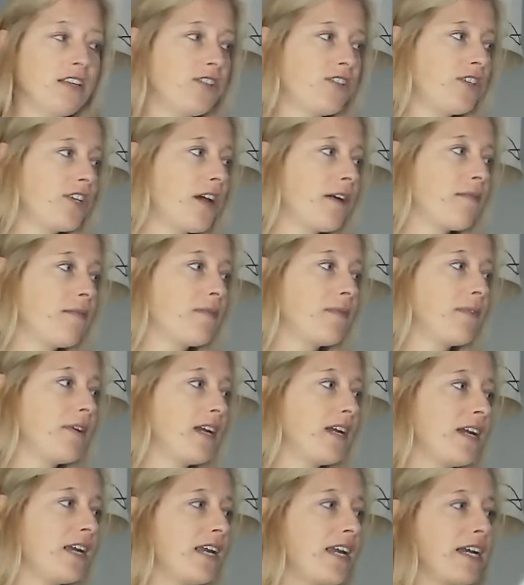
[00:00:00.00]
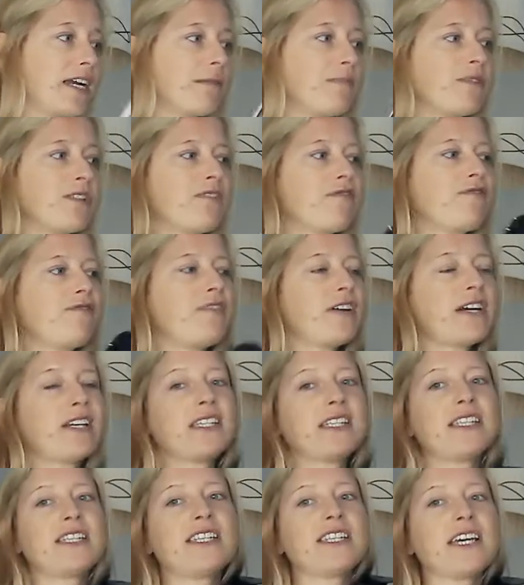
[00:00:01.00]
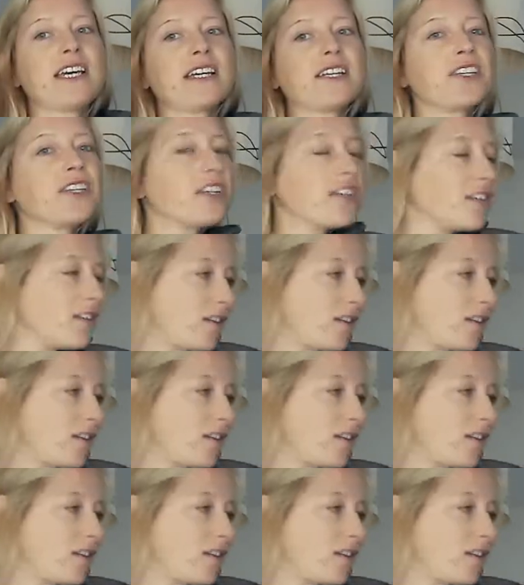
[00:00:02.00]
So here comes the first section.